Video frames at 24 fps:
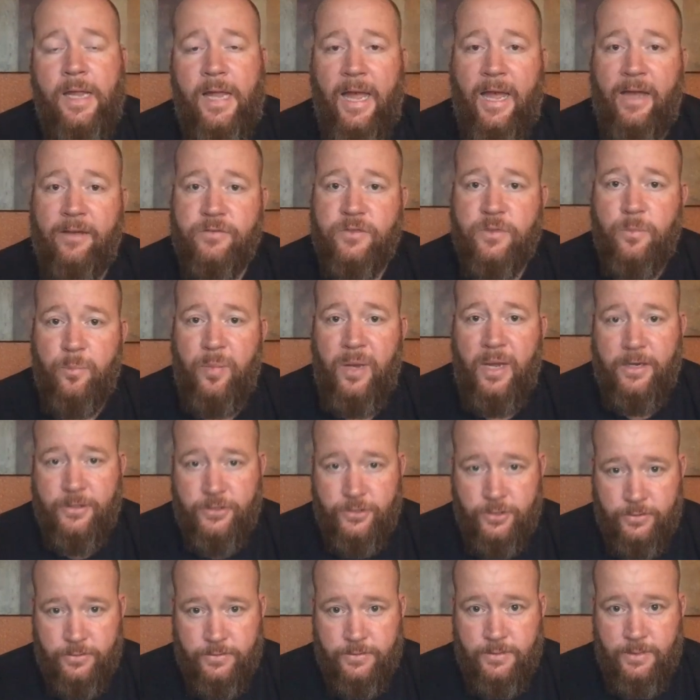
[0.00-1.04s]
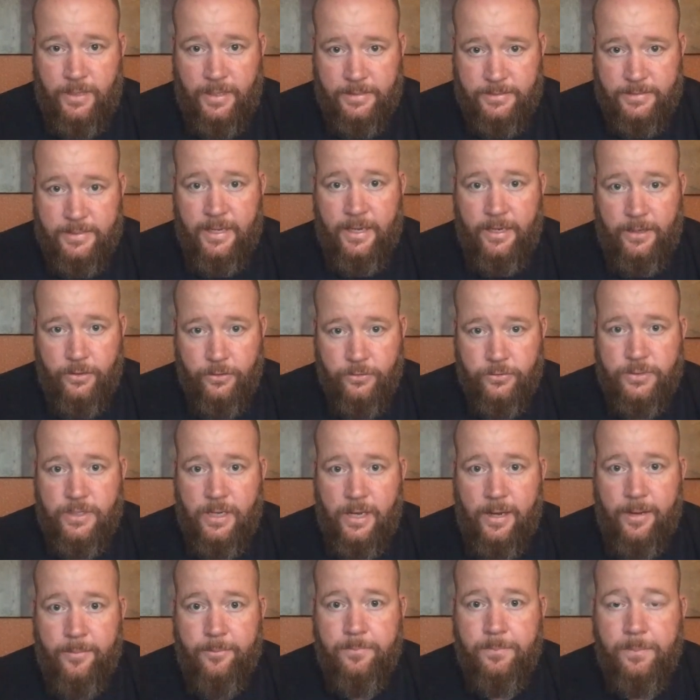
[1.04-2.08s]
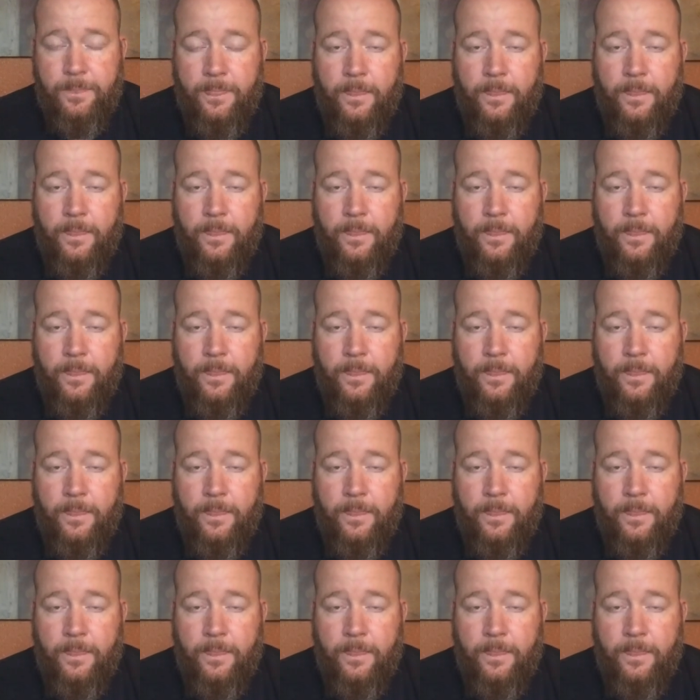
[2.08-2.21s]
have some patience and take your time.